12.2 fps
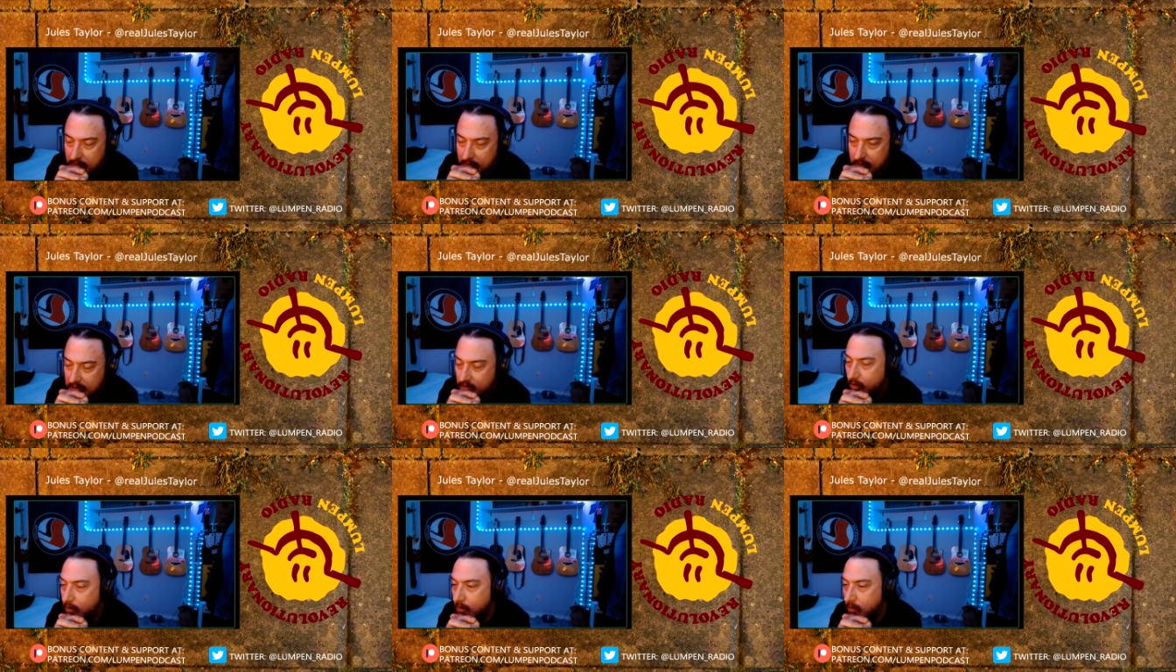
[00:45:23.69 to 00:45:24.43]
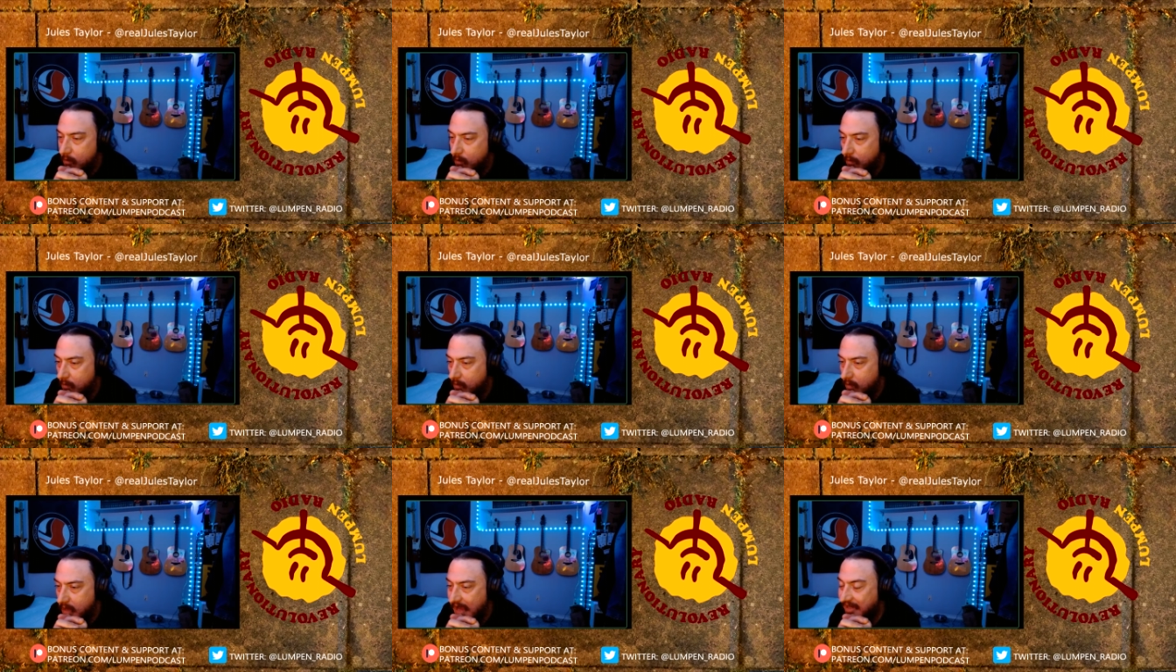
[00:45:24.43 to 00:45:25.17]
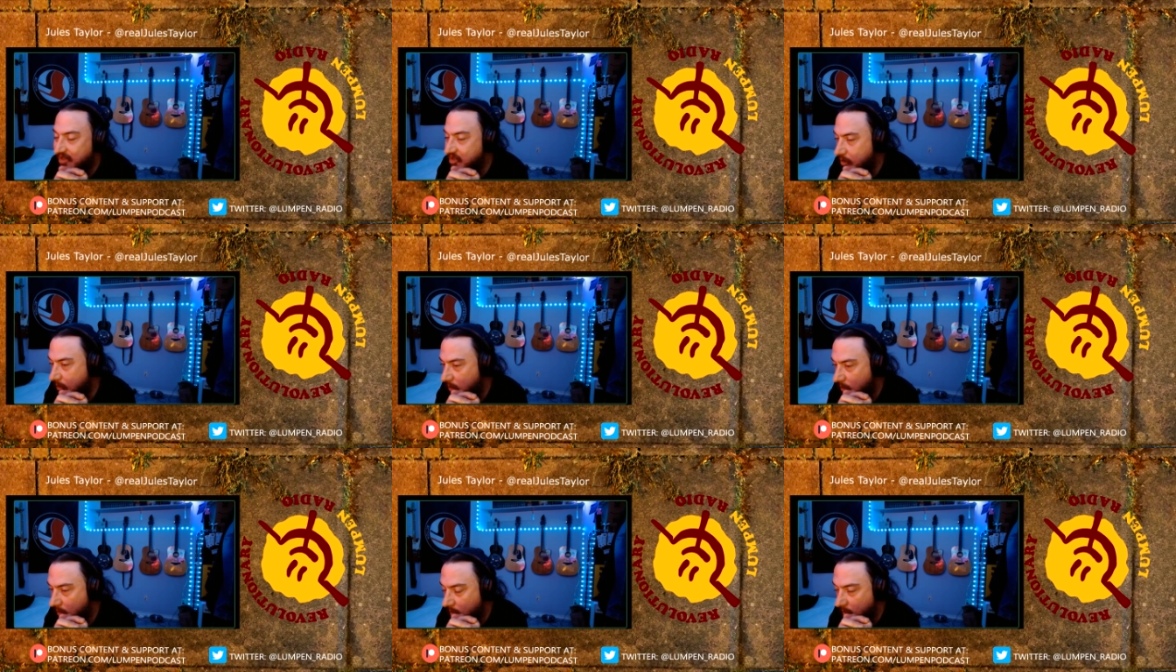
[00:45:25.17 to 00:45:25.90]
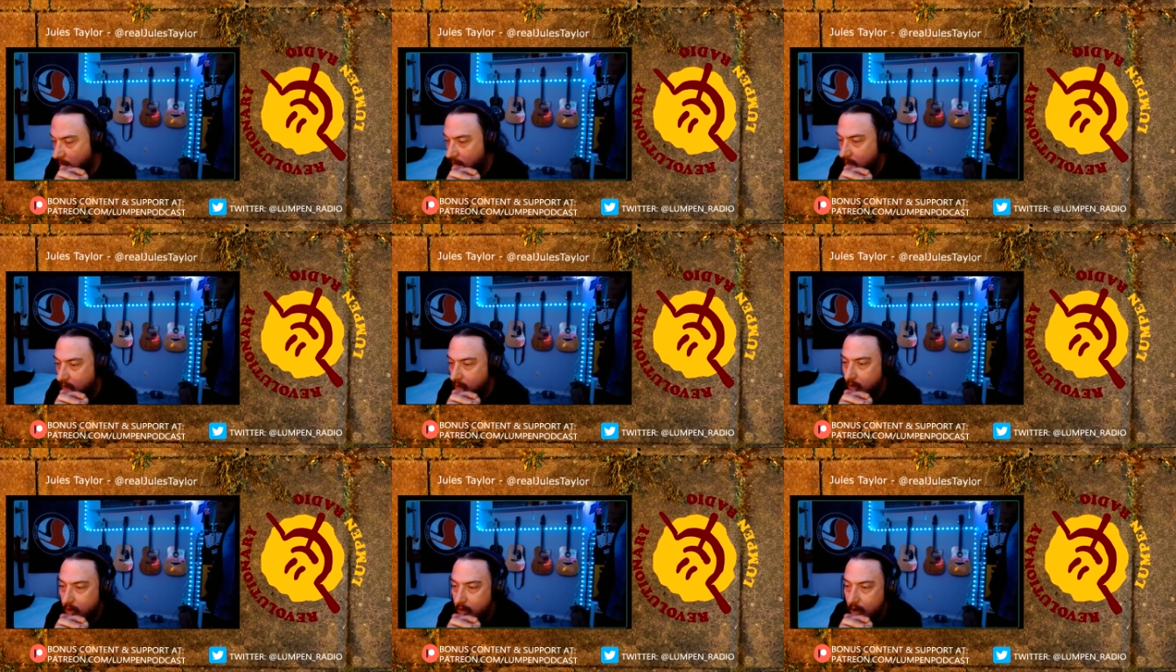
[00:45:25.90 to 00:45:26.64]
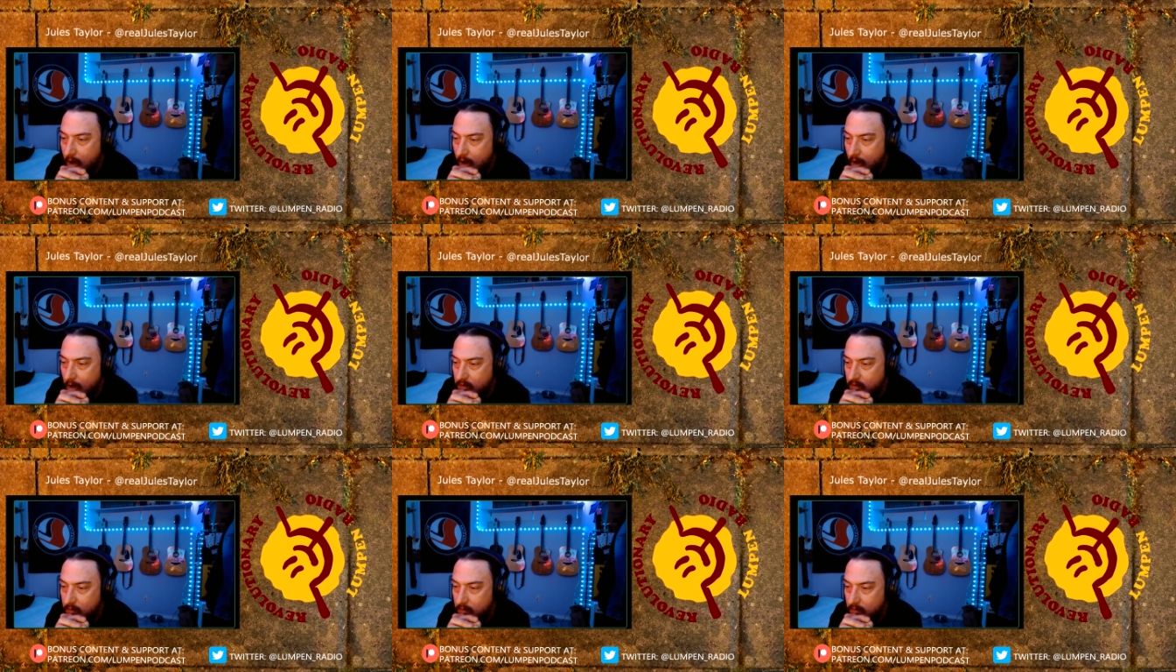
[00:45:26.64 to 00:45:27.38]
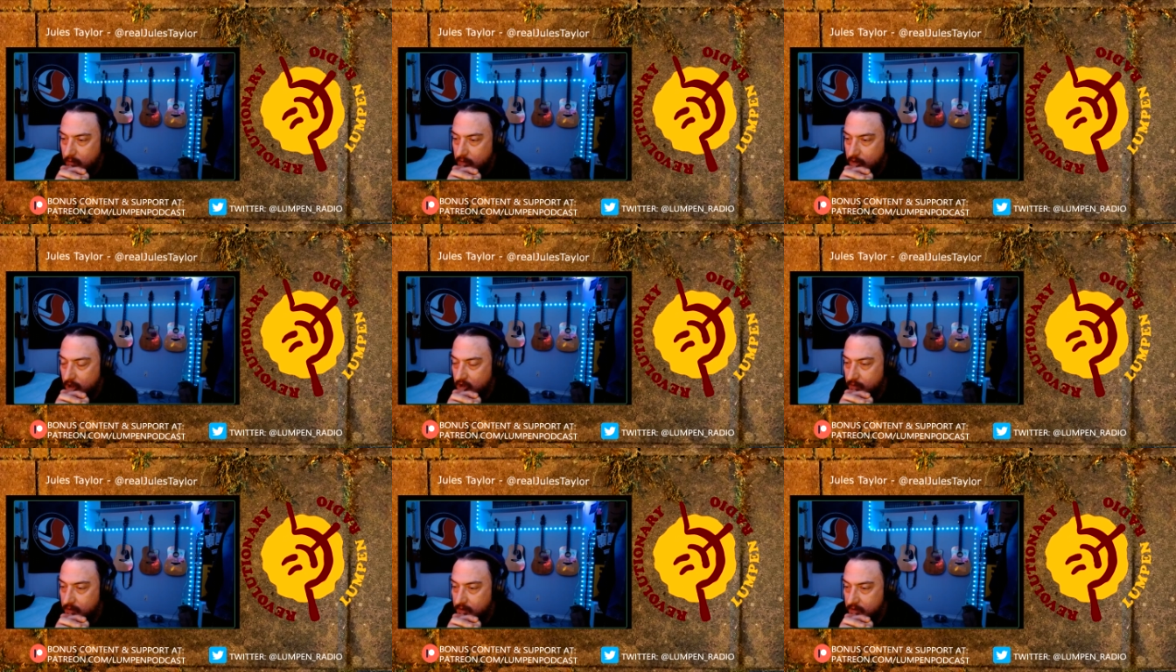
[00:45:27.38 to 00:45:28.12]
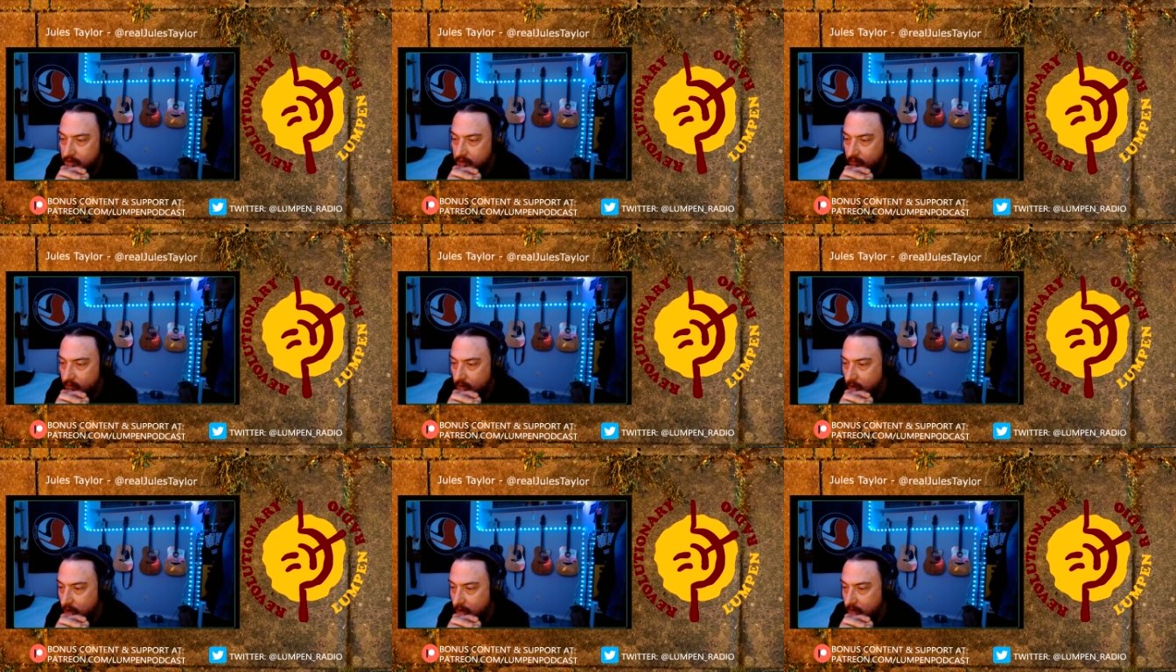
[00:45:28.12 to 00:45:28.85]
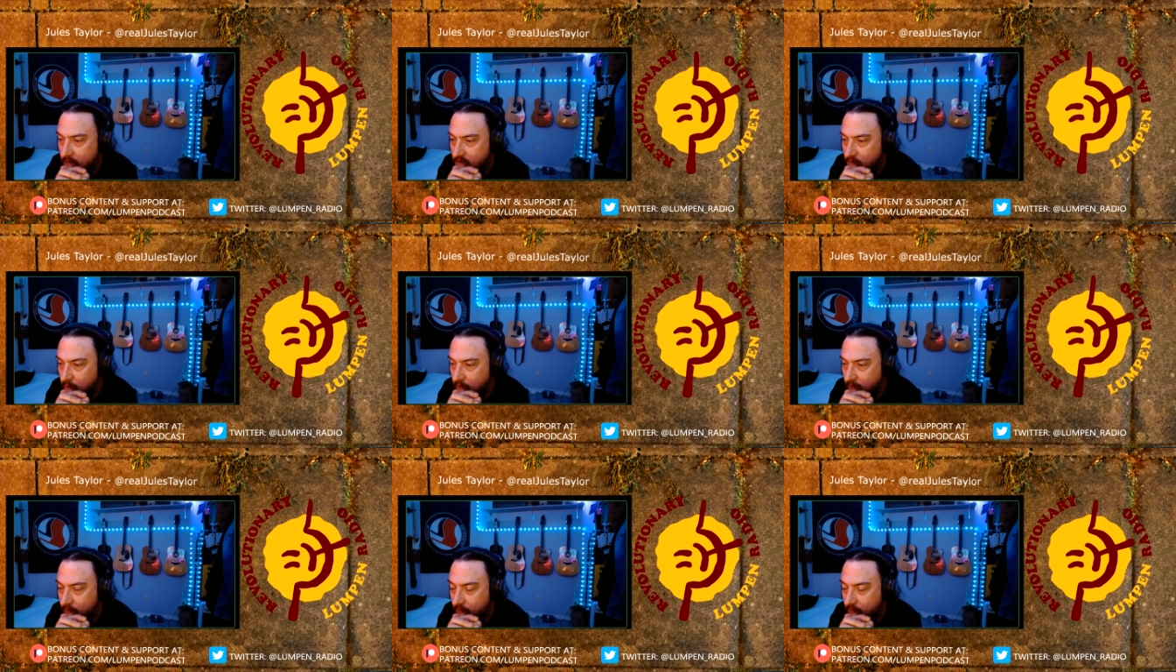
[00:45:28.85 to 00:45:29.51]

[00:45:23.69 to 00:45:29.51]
eternal external uh judgment of the good, this sort of